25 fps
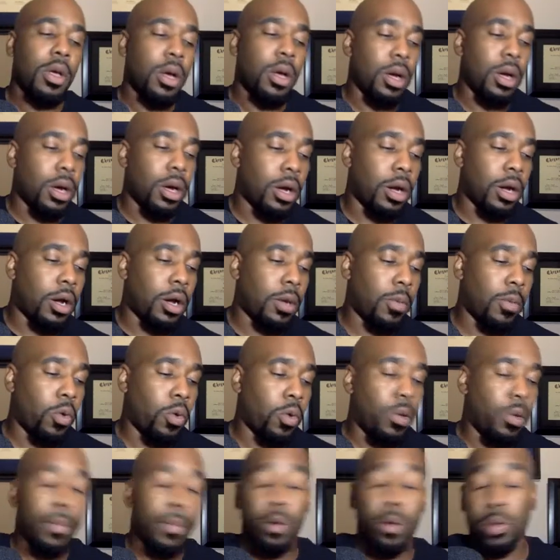
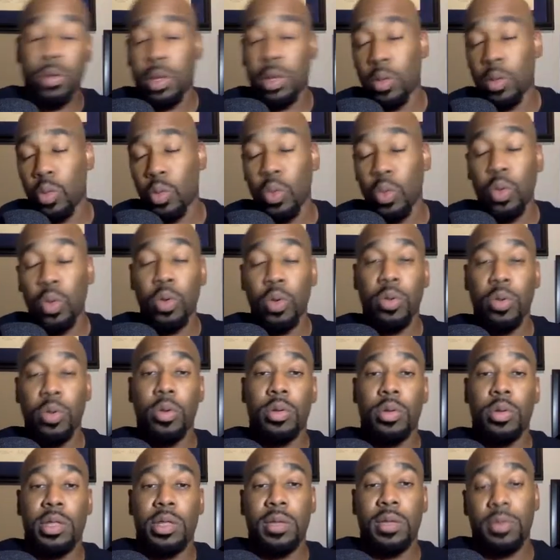or a mercy rule
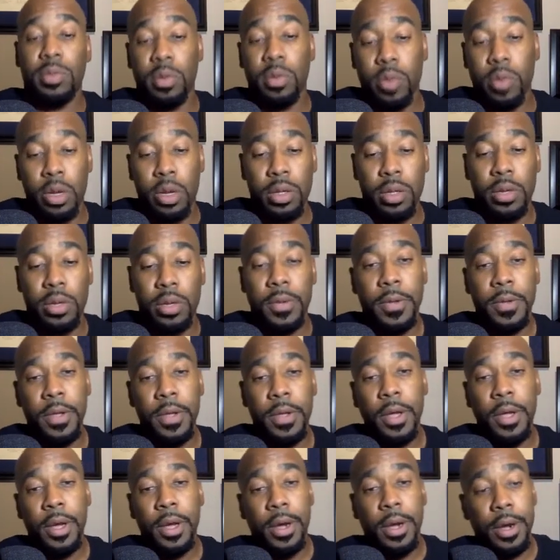or something rather.
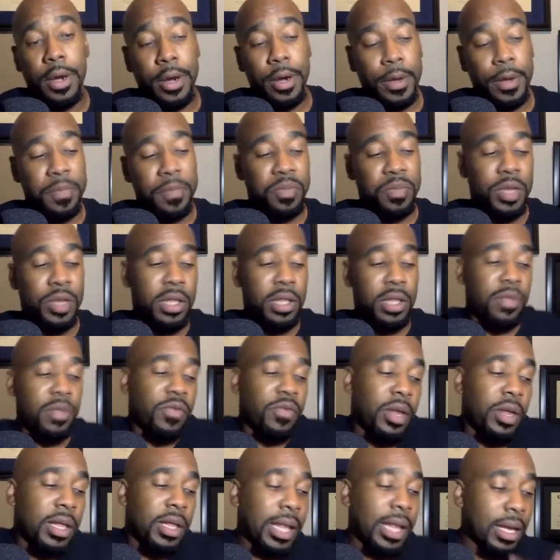I just
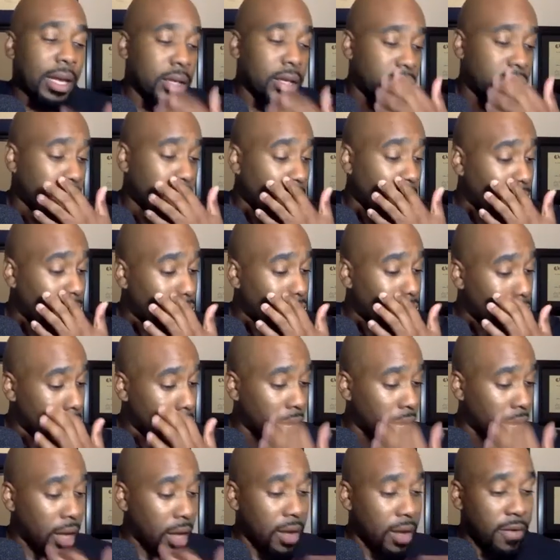find it like it's tough to
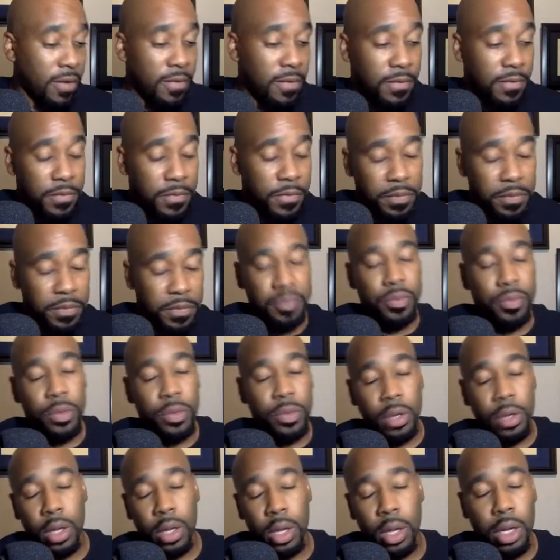have,
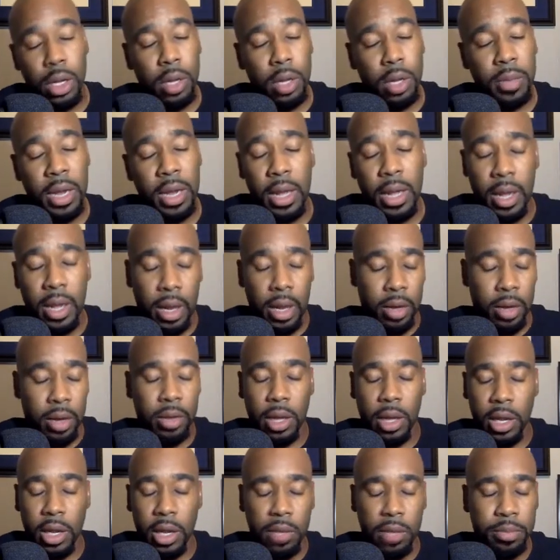and
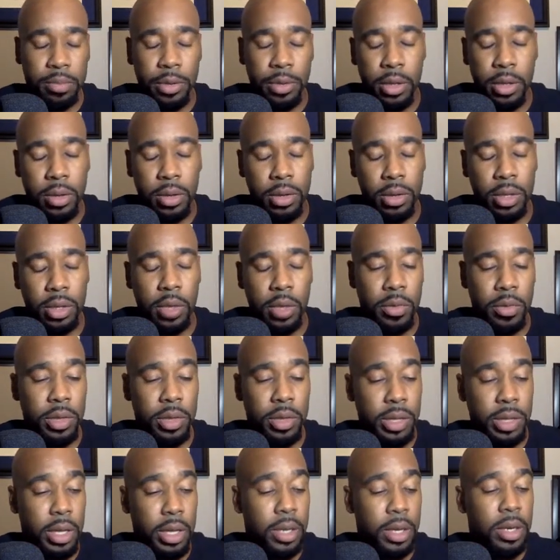I completely understand what you're
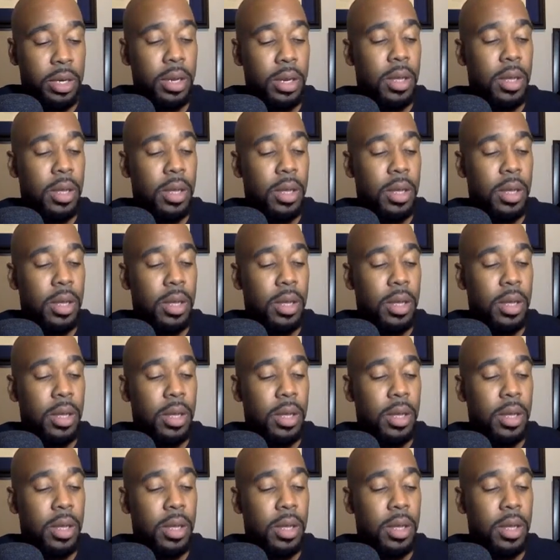saying.